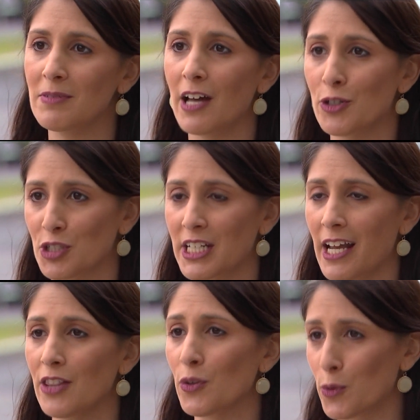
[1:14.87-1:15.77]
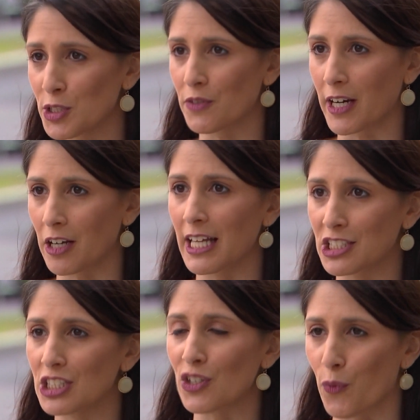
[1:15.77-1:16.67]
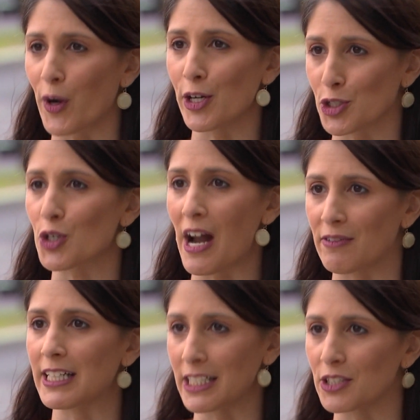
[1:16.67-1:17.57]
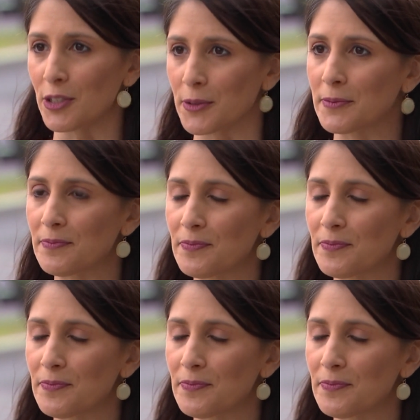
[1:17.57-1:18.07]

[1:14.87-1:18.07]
to understand the rules and regulations of where you're traveling to.